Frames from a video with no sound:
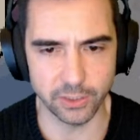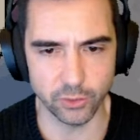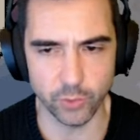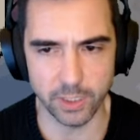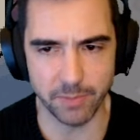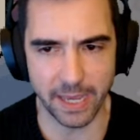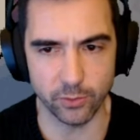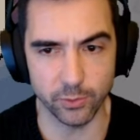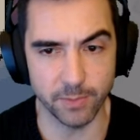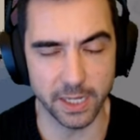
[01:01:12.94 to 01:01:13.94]
can crit
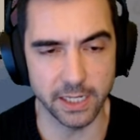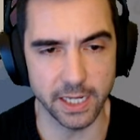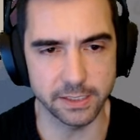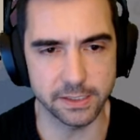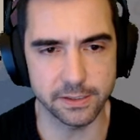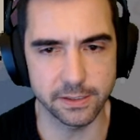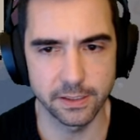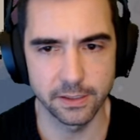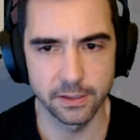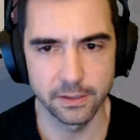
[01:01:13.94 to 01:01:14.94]
back with my knights.
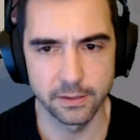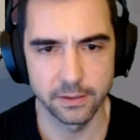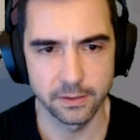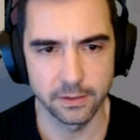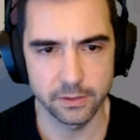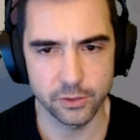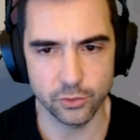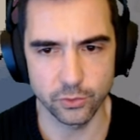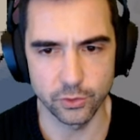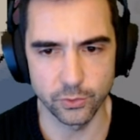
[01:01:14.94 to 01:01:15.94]

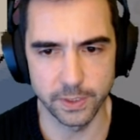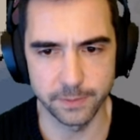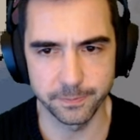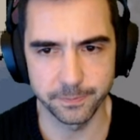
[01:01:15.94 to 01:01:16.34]
Should do it.